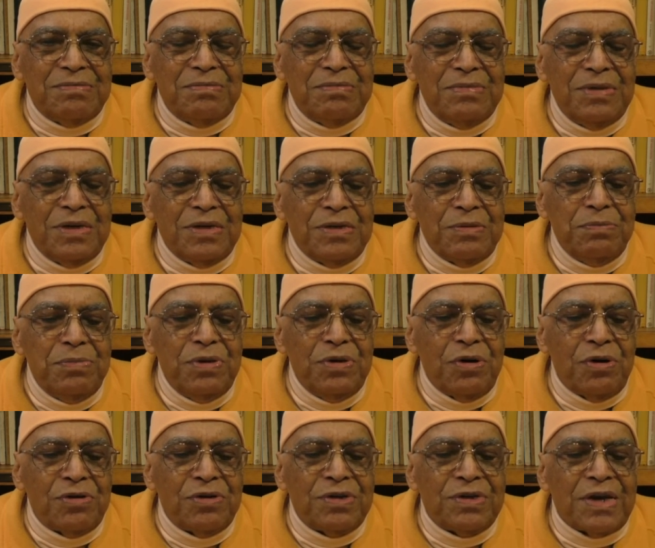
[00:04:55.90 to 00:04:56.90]
Being
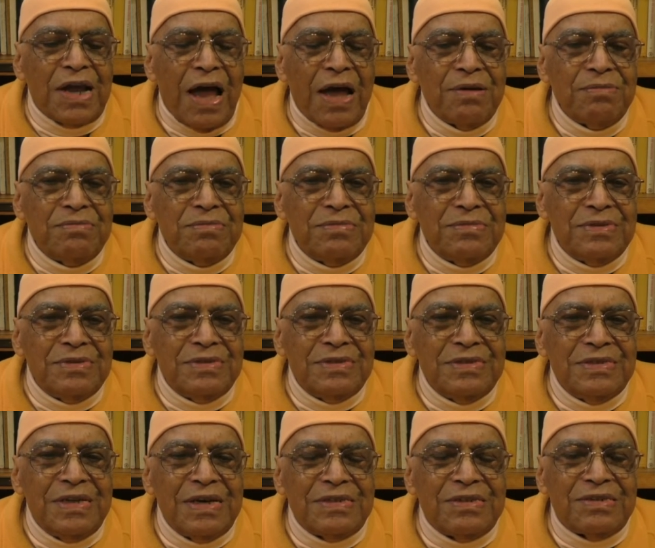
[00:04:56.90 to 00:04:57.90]
beyond time,
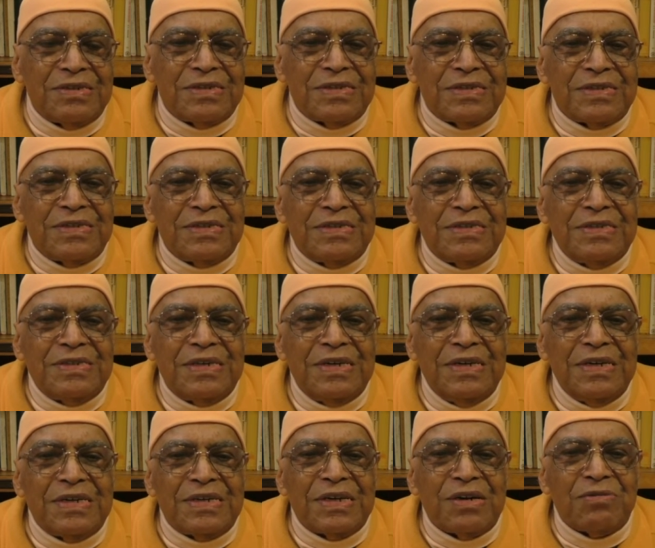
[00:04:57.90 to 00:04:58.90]
that
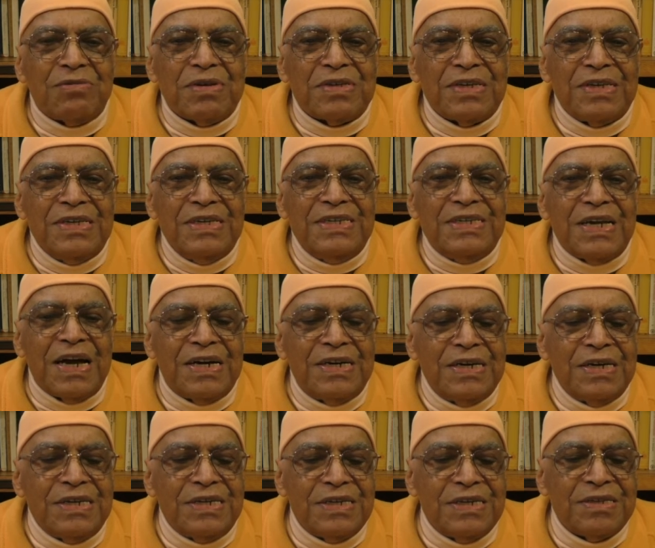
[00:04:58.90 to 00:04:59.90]
Creator was
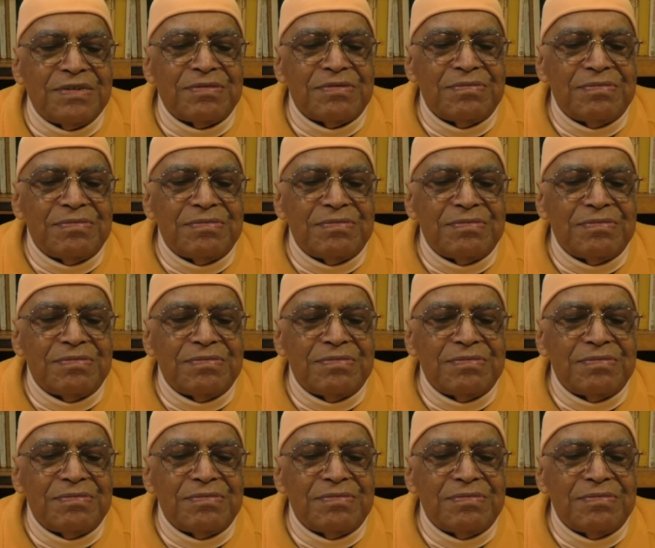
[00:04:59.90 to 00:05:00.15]
eternity.